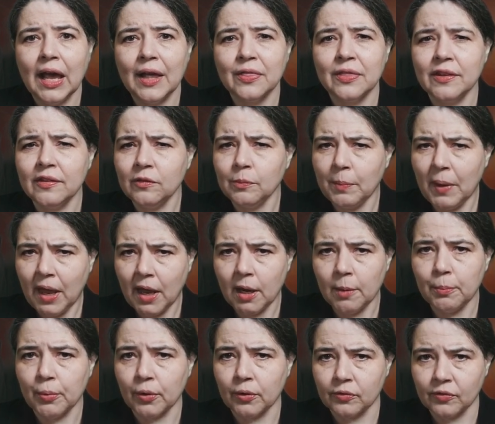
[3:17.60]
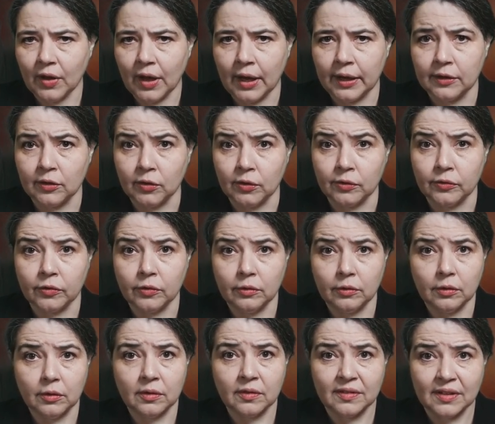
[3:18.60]
this paper, titled
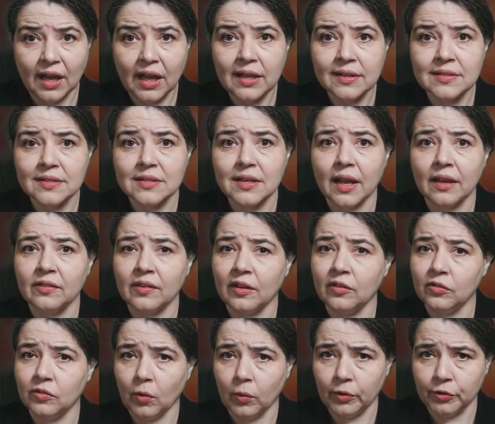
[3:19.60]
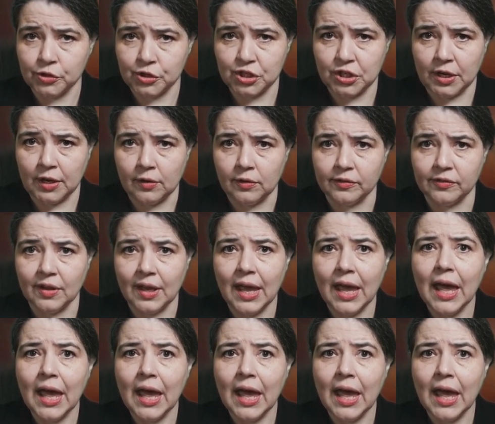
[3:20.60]
Dust as a Solar Shield,